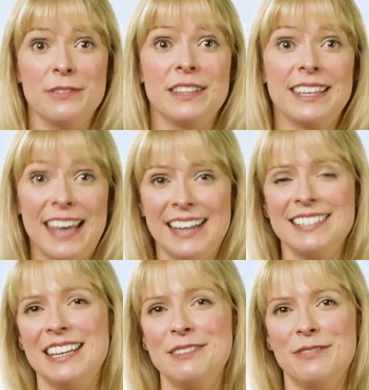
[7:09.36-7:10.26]

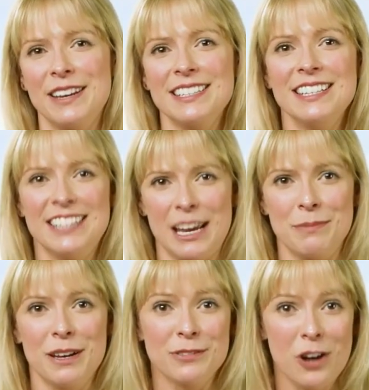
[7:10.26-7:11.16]
Watch, Warren
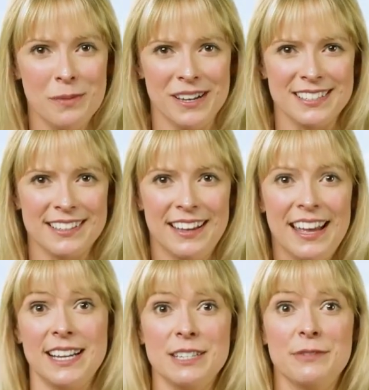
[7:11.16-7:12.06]
surrounded in Reno
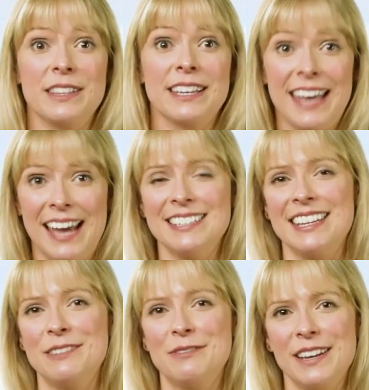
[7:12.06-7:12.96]
Airport by Trump
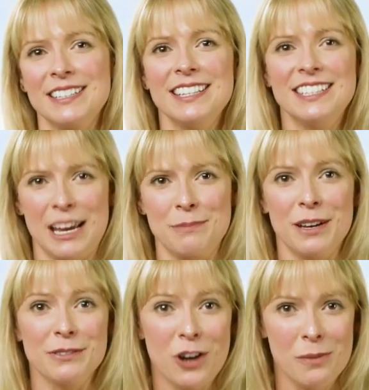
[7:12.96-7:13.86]
supporters shouting
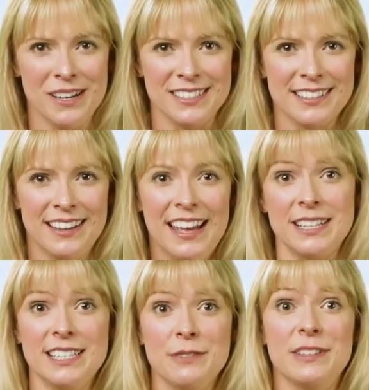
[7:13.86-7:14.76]
stop the impeachment.